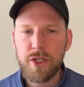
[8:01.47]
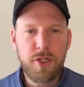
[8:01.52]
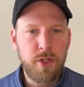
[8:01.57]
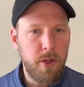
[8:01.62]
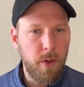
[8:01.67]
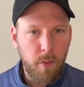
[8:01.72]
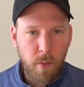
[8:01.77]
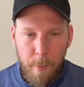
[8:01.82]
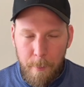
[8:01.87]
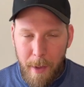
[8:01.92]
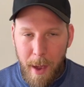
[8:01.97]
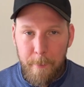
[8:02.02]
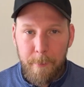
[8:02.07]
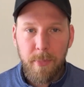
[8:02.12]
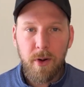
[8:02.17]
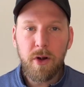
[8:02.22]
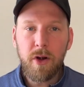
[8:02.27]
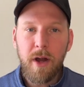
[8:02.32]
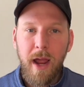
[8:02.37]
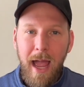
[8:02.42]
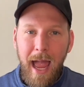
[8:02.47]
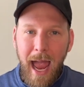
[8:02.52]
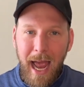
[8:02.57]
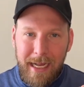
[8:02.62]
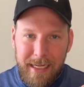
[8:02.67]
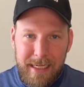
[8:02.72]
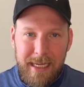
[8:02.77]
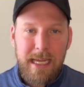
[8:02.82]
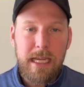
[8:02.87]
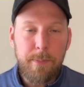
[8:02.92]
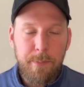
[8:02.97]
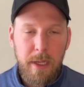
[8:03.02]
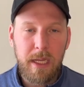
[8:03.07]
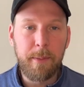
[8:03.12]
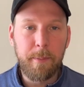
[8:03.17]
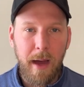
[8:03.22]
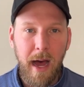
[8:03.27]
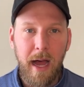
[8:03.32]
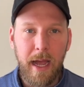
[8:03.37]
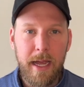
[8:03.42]
you to remember and keep in
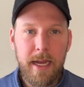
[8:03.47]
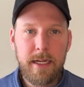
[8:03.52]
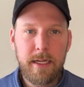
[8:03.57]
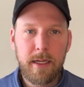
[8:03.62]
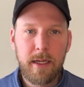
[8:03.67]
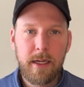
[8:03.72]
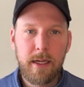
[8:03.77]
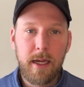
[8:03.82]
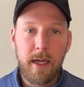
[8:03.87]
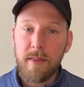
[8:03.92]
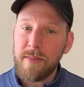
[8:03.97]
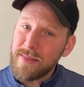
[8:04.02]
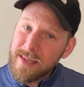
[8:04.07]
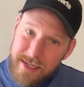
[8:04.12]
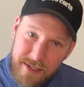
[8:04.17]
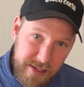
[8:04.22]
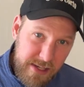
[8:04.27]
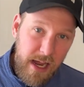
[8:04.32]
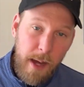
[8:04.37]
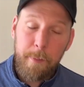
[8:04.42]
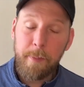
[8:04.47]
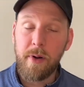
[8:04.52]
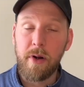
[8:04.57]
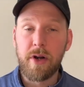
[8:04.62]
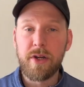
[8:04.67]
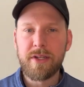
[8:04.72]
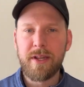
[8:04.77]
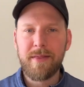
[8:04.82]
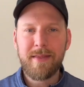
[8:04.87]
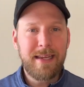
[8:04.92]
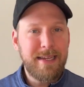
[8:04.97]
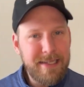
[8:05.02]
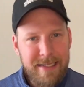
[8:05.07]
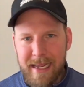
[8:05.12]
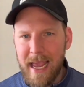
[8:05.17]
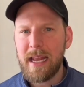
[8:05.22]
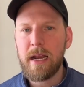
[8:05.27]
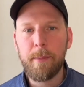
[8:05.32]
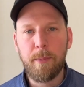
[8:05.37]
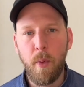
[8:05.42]
mind. These numbers, these
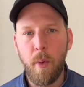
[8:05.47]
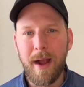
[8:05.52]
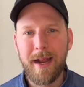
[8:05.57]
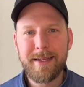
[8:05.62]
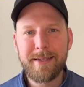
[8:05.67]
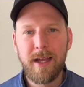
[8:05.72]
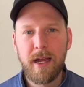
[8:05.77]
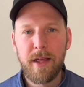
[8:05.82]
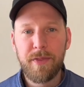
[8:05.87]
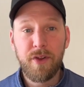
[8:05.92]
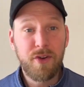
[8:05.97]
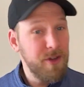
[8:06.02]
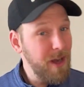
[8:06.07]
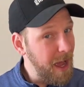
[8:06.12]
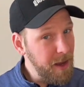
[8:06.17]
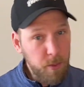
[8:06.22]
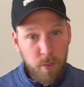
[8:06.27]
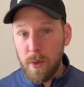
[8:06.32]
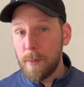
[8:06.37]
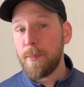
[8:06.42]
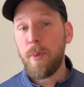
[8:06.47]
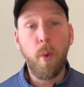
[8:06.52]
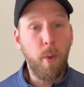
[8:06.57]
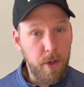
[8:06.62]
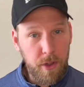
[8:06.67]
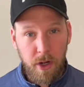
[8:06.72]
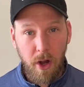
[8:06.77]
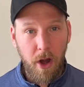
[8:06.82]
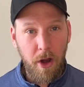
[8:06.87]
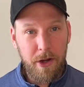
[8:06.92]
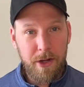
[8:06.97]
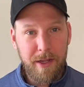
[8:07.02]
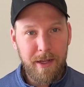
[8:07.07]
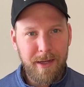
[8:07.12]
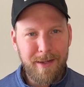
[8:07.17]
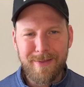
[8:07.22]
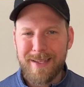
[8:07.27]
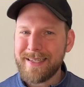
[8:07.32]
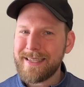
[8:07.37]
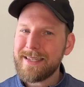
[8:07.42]
data points, they're not a report card.
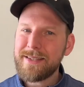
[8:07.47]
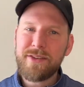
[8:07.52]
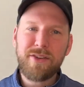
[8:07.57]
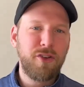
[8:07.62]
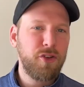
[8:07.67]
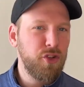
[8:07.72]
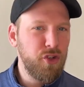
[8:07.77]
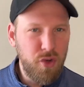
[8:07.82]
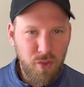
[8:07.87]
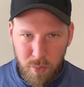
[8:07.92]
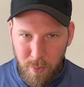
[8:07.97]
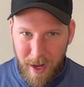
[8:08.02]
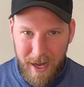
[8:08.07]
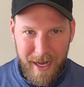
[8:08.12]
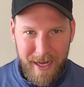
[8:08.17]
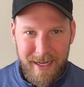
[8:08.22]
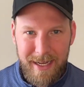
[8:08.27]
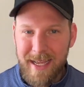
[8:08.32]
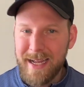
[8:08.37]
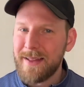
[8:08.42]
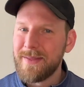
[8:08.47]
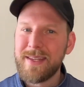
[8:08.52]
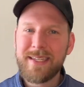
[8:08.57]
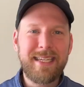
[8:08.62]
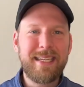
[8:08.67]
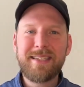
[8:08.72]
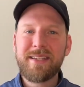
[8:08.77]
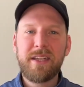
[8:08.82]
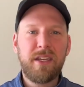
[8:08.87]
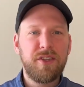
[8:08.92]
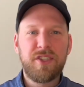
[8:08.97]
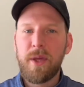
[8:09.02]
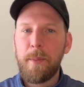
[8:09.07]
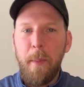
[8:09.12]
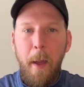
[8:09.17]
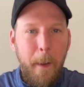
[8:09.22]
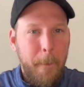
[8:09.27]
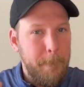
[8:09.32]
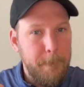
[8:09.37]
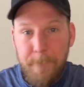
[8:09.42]
This isn't a grade. This isn't some
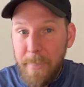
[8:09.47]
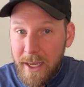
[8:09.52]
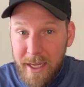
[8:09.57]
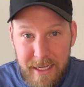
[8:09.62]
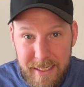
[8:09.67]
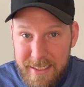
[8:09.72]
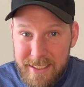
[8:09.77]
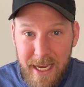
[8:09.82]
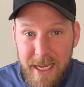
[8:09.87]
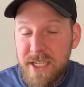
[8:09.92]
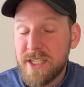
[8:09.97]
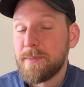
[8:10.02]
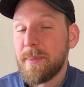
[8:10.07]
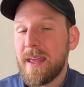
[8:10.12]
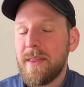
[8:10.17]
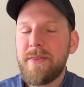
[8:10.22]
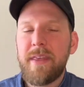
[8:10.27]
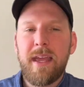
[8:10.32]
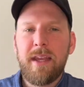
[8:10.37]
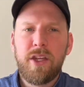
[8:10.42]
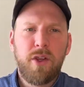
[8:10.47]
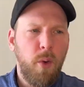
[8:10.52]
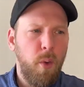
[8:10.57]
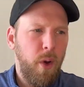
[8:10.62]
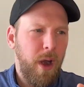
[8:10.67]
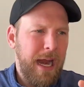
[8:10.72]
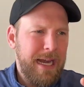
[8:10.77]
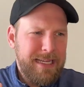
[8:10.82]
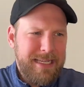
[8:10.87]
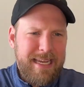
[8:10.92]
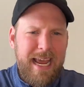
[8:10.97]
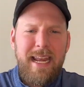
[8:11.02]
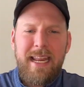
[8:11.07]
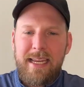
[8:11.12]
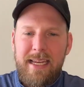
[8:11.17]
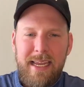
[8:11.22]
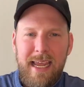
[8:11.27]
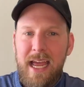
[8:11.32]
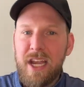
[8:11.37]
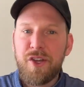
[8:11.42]
big assessment that your
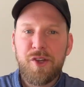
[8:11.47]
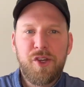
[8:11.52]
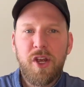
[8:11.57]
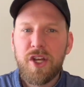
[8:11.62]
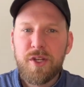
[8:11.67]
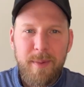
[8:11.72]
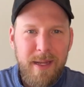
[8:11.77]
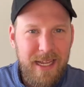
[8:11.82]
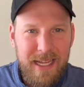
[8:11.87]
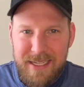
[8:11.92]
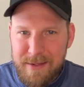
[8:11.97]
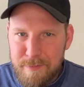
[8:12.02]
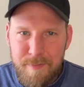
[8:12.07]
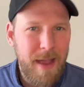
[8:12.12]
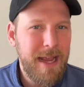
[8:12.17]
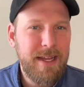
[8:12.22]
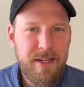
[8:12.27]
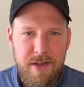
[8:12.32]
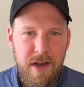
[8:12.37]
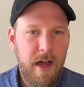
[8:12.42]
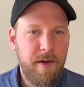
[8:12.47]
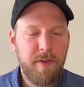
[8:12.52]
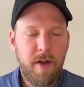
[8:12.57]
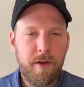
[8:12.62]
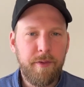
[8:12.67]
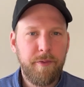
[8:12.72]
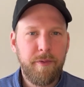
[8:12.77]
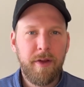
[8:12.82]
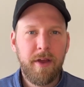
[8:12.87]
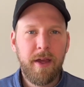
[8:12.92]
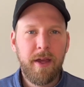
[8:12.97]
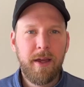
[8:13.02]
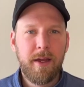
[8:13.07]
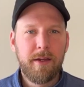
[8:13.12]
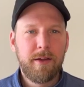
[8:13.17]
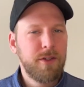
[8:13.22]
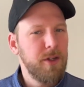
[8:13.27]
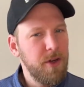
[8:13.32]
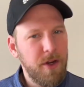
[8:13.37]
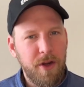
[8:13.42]
identity and judgment is based off of.
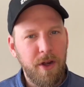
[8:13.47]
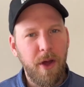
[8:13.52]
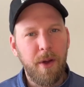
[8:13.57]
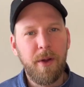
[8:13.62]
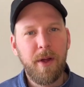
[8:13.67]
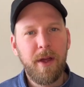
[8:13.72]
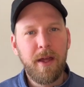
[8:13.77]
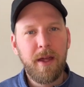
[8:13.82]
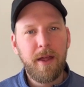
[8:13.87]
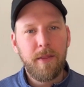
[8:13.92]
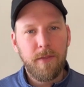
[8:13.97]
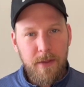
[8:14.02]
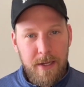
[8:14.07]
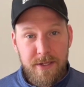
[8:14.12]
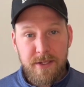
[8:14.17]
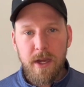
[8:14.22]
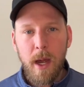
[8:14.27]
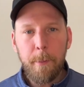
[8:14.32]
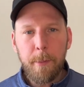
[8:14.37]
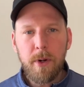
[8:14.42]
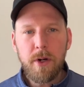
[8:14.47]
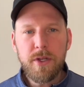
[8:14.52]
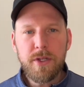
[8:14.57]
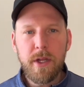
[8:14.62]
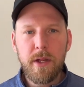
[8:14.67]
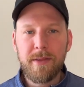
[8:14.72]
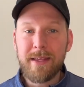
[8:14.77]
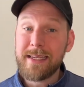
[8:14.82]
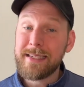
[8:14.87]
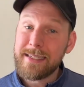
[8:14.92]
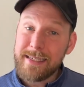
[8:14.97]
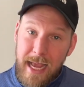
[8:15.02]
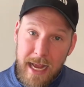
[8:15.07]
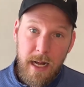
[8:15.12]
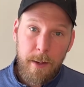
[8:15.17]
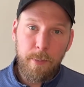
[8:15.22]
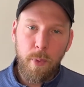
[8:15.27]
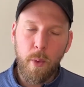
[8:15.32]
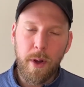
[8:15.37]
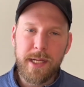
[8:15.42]
No. These numbers, these data
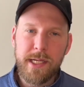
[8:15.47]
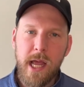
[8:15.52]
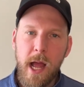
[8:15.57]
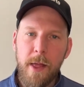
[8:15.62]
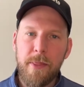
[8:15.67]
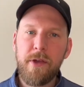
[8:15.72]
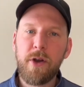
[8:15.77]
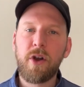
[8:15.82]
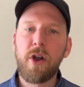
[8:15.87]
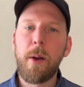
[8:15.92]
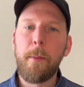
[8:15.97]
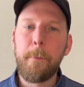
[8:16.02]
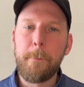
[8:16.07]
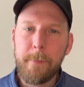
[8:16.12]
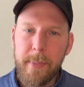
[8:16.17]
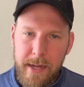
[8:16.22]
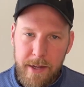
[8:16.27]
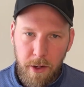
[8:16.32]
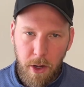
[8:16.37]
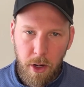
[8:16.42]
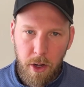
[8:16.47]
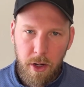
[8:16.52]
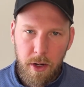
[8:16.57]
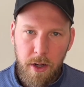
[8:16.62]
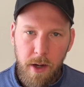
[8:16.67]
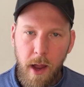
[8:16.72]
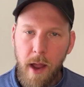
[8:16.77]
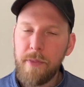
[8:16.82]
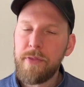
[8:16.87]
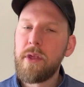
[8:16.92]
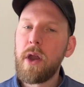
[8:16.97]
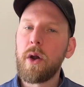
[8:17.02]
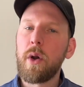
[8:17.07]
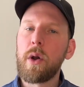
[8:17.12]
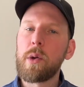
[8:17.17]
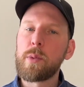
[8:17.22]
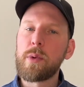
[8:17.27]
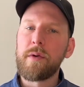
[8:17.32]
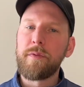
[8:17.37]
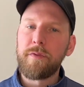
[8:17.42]
points, they're a mirror. They're a
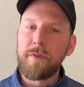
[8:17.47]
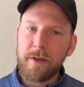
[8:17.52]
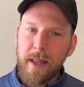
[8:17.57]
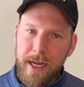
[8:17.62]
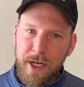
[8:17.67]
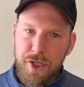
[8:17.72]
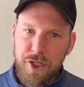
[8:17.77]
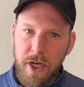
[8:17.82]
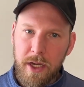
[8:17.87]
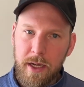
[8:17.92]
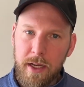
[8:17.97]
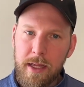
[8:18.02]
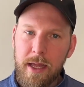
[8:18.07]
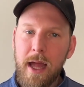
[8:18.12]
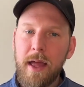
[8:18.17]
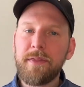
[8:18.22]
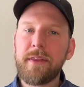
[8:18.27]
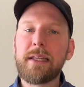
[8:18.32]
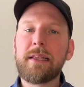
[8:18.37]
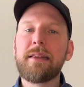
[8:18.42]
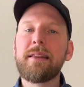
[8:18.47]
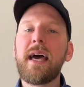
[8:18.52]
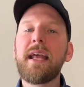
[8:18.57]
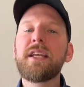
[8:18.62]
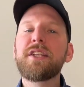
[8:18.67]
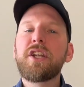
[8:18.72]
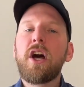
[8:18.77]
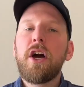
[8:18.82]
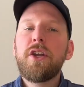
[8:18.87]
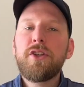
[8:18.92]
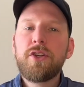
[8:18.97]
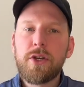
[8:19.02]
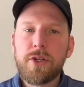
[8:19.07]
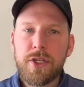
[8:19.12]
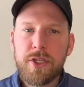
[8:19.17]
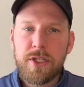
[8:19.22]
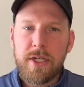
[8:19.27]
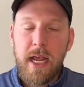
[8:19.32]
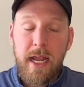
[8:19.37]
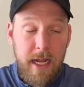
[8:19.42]
reflection. They let us
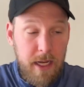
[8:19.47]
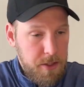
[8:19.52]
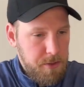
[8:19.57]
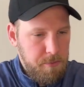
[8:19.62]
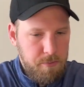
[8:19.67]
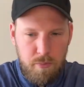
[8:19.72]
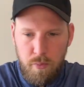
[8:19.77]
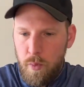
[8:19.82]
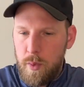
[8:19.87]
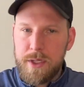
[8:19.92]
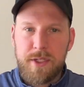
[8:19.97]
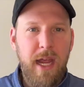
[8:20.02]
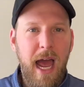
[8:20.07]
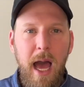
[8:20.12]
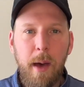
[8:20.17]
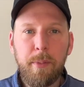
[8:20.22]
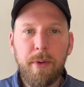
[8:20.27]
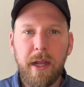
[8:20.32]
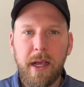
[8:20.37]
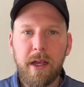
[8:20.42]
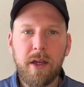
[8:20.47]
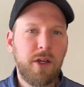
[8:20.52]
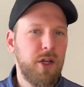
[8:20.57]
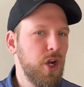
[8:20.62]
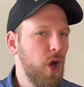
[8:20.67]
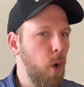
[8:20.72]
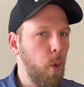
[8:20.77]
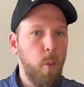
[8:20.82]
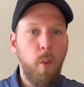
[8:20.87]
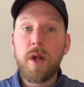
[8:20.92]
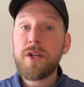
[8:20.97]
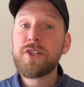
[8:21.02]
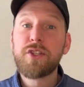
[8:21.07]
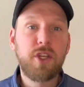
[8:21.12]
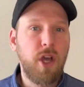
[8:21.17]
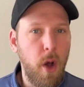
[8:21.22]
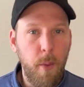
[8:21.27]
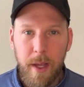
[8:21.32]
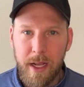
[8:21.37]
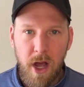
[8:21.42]
understand what's happening, what's
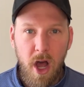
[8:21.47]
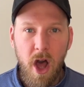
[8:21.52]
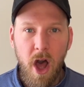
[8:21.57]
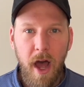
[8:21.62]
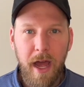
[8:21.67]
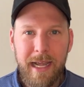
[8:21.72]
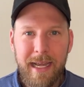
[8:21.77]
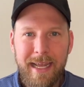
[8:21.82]
going on.